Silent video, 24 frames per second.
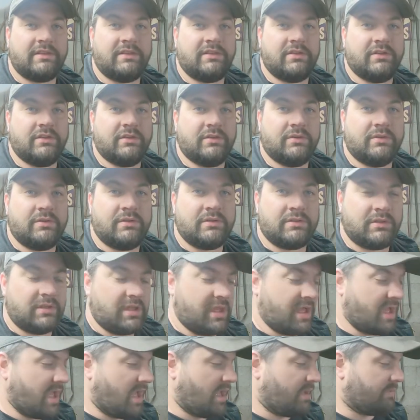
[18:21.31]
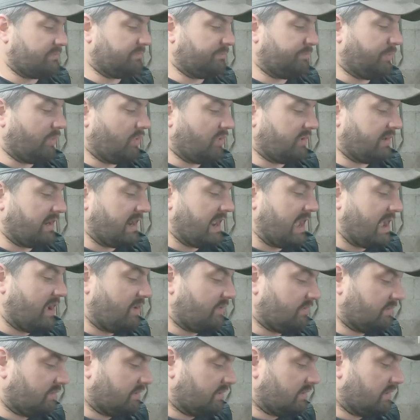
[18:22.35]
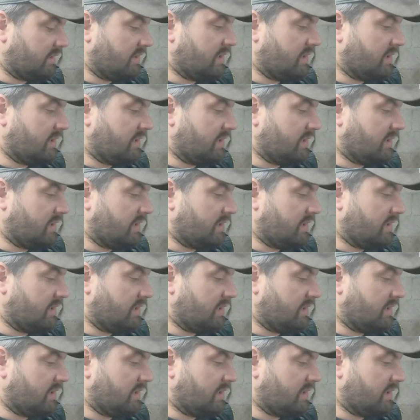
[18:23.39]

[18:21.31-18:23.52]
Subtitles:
do, pulling it out.